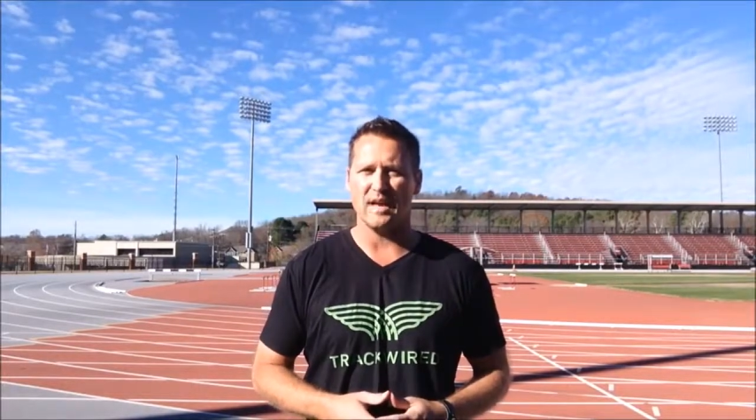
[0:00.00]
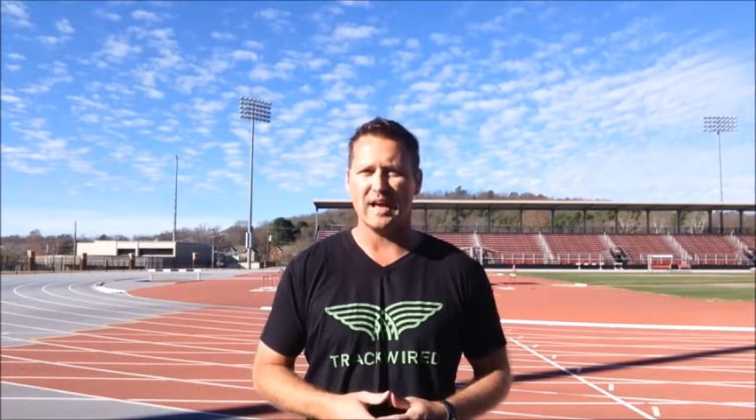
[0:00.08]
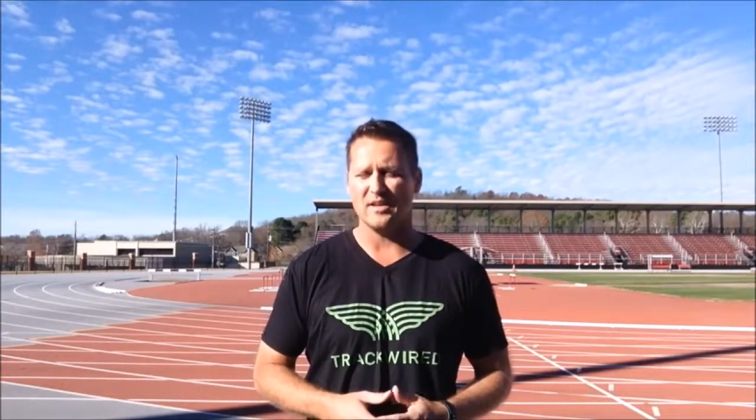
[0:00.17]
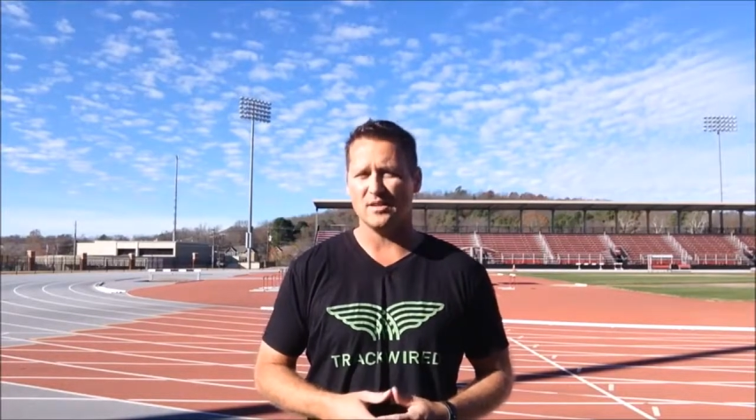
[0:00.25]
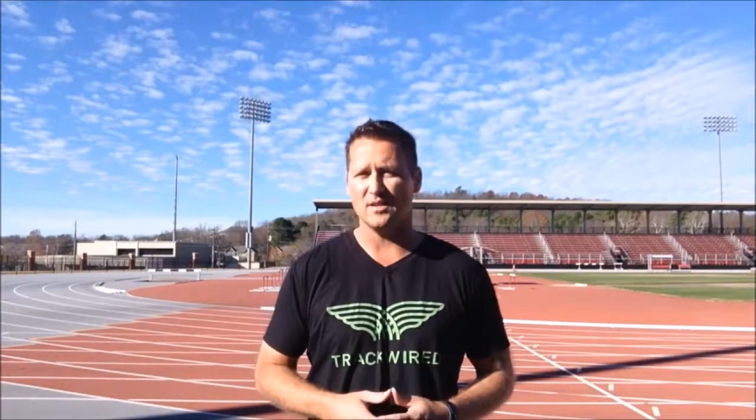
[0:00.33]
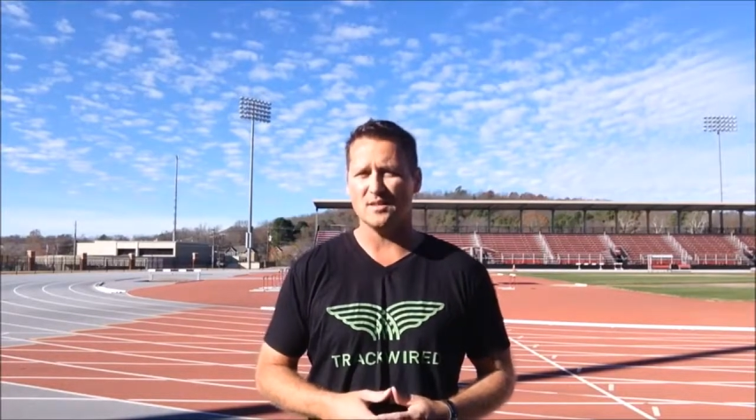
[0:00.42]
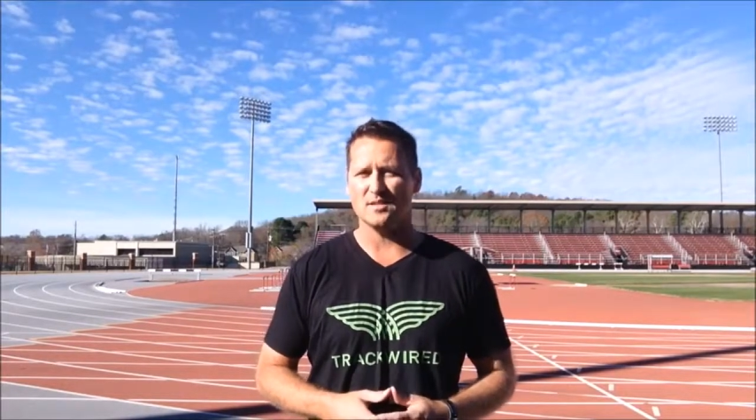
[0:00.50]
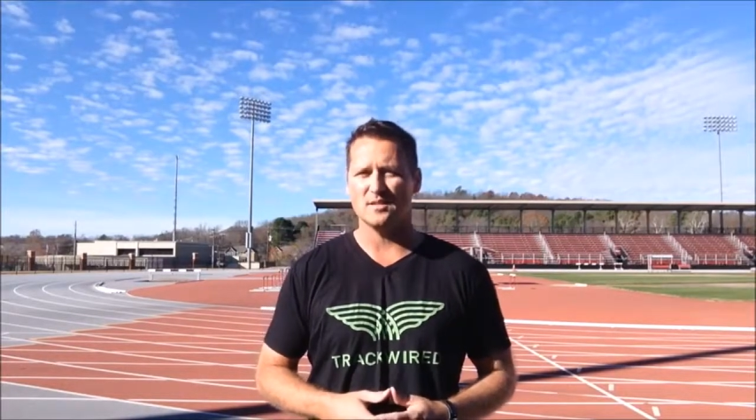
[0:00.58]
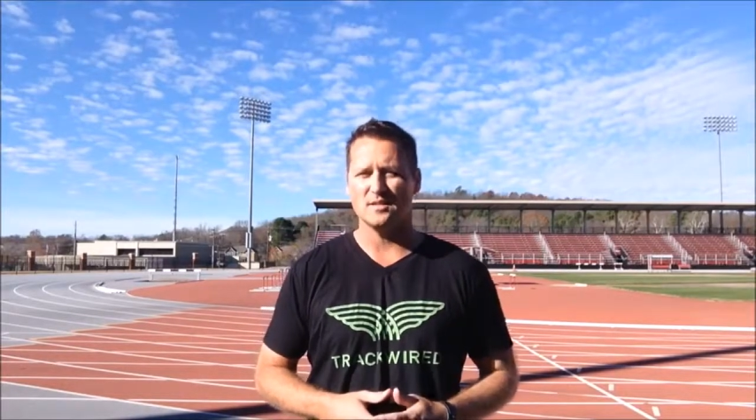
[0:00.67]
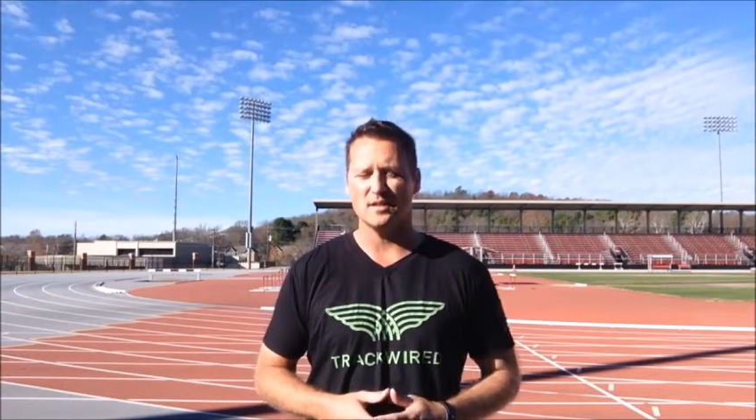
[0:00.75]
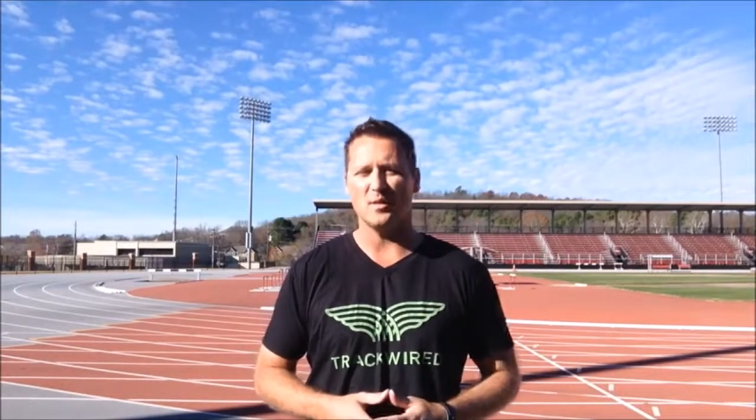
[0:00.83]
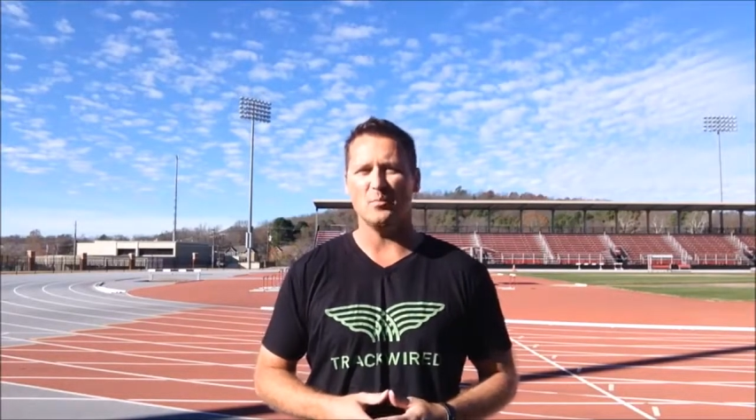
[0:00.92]
athletes,
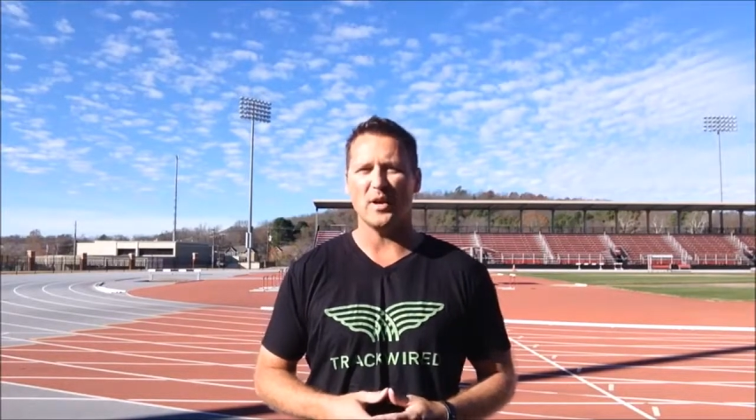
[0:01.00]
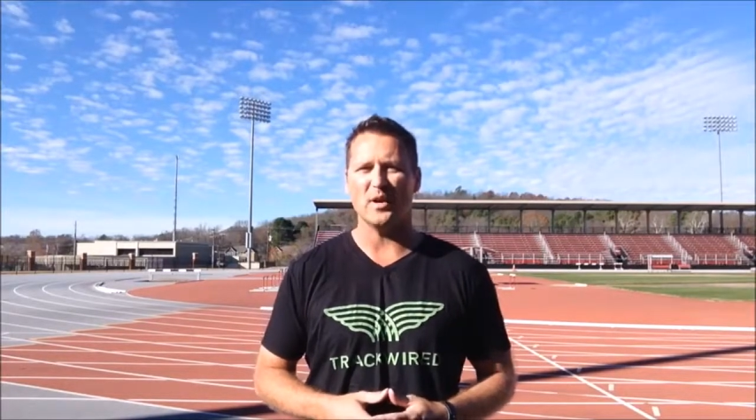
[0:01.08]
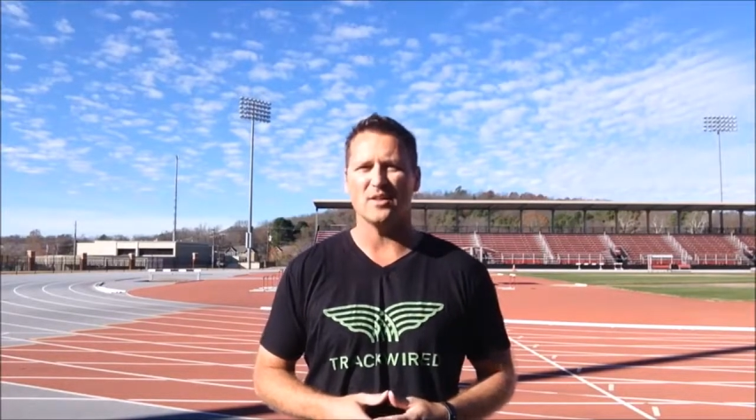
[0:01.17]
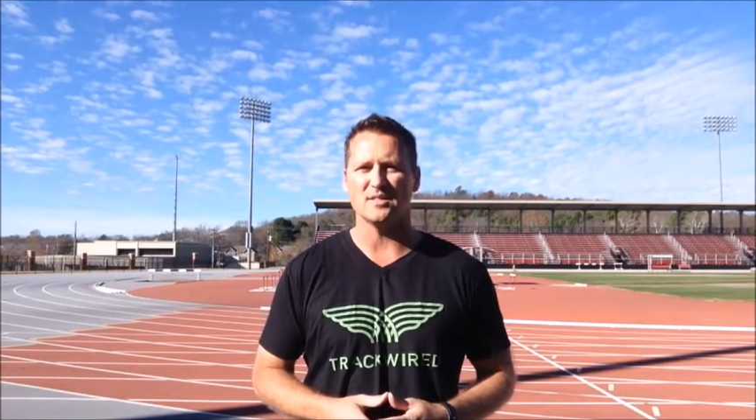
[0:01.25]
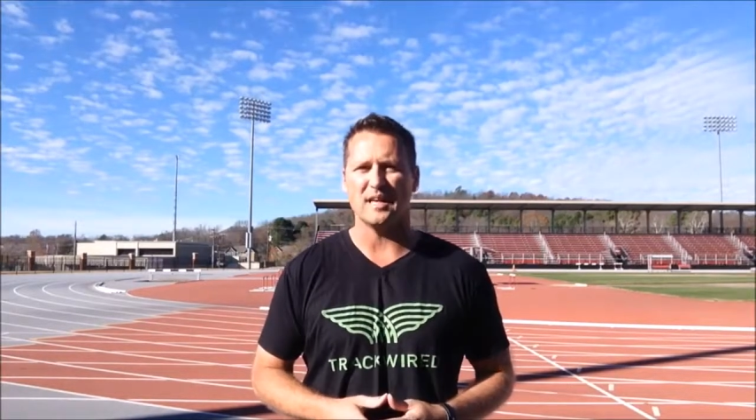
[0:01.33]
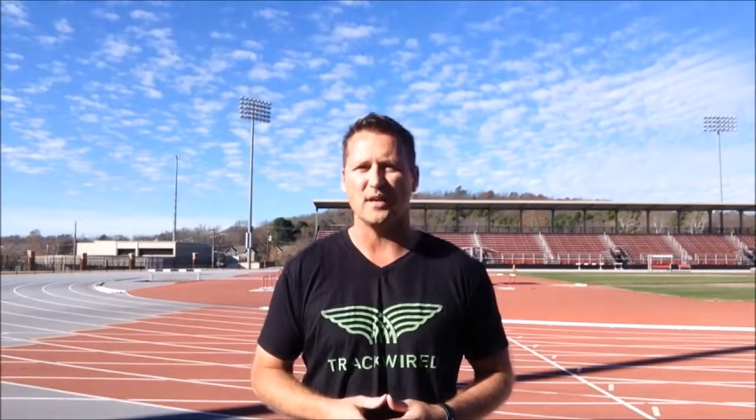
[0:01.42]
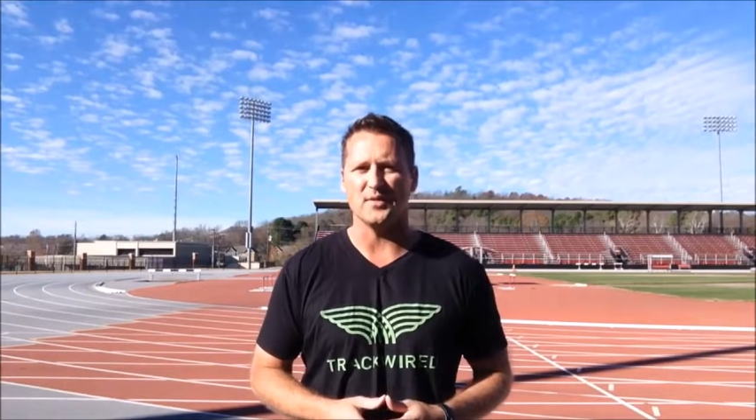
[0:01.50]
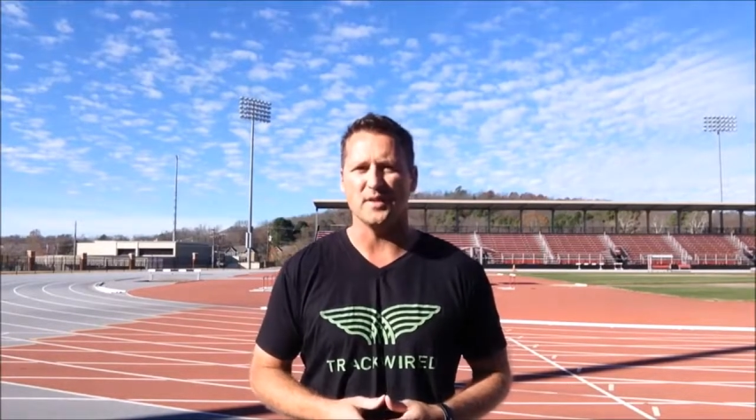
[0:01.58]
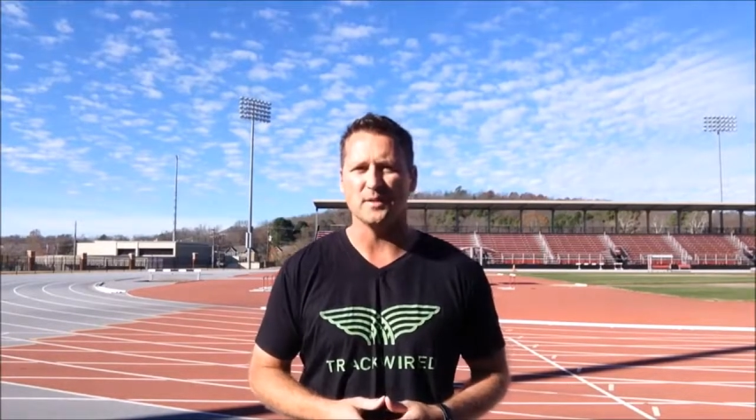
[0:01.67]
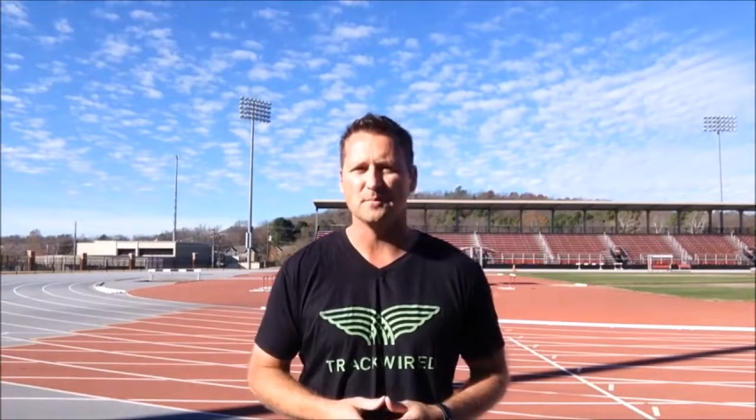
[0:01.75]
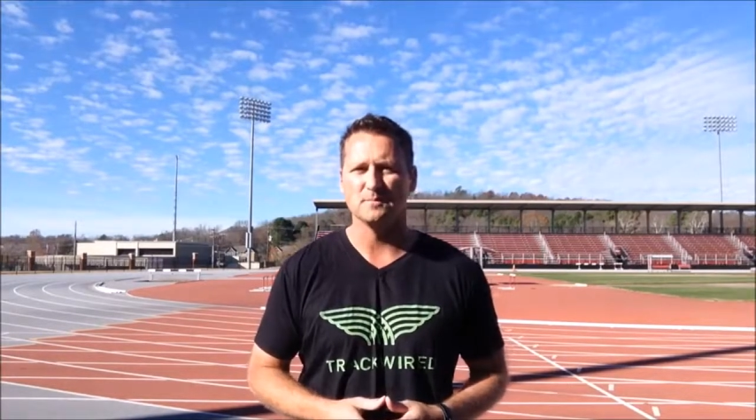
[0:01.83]
and parents out there.